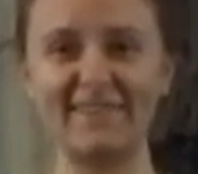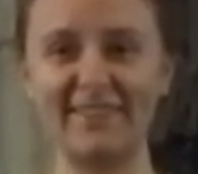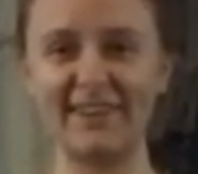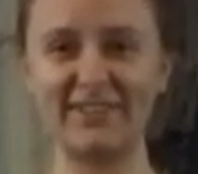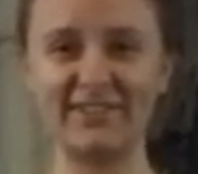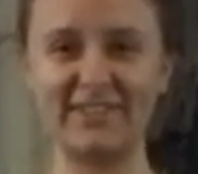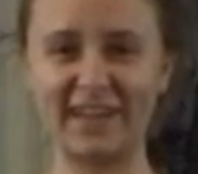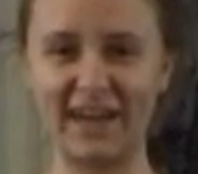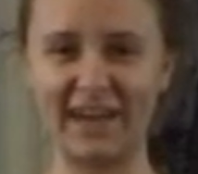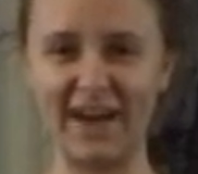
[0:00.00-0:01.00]
Make sure to
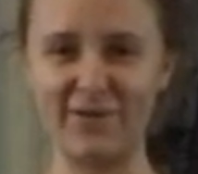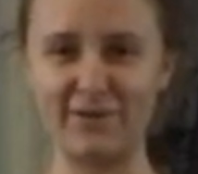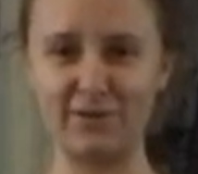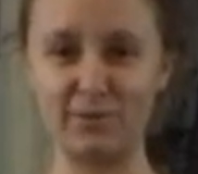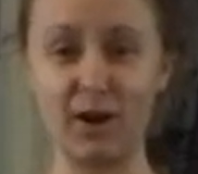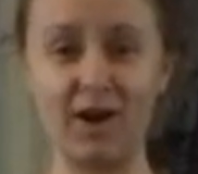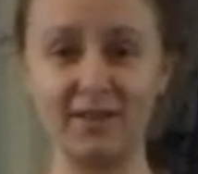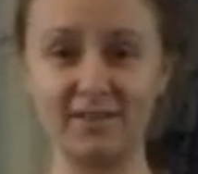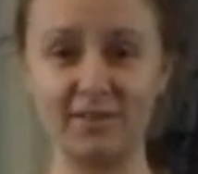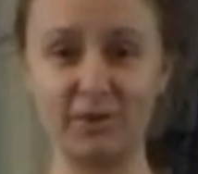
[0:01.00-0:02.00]
check out the
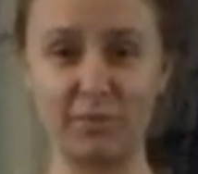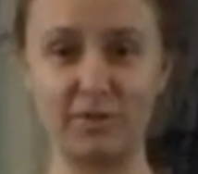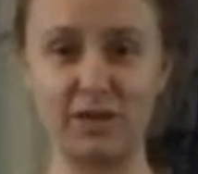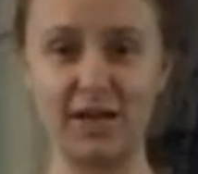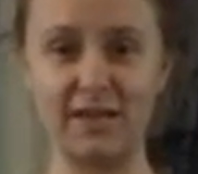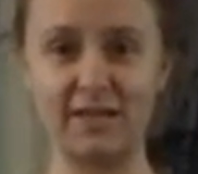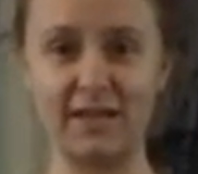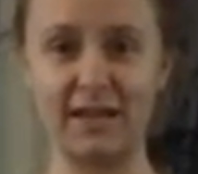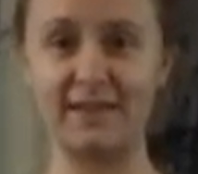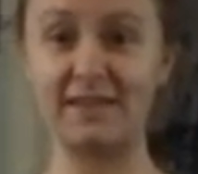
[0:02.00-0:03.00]
product description
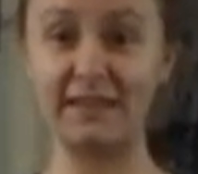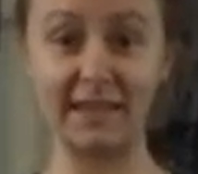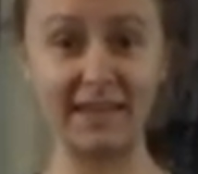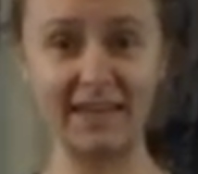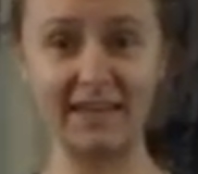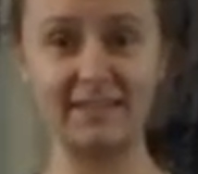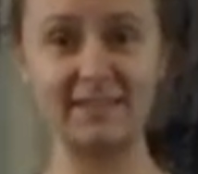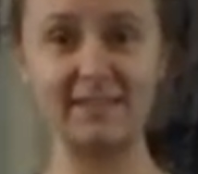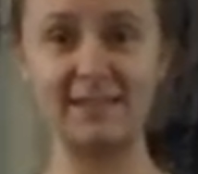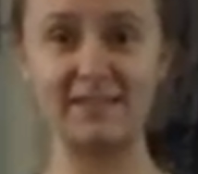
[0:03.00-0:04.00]
and the link
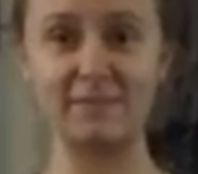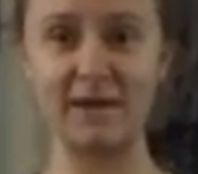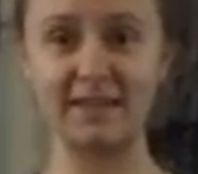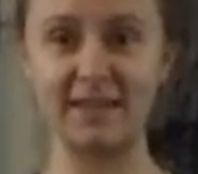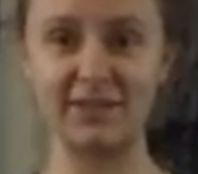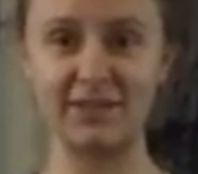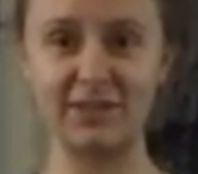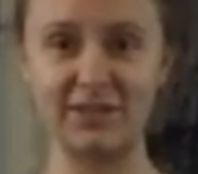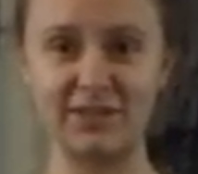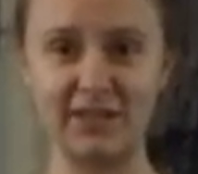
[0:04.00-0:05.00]
to this meditation
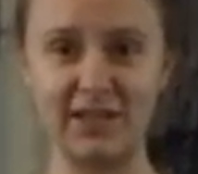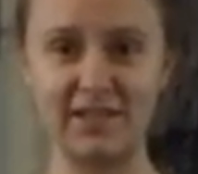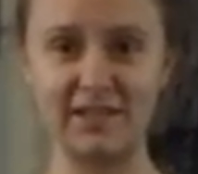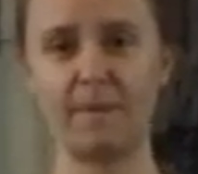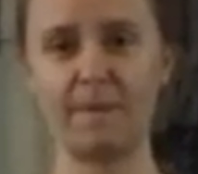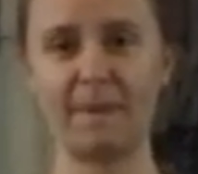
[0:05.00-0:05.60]
cushion.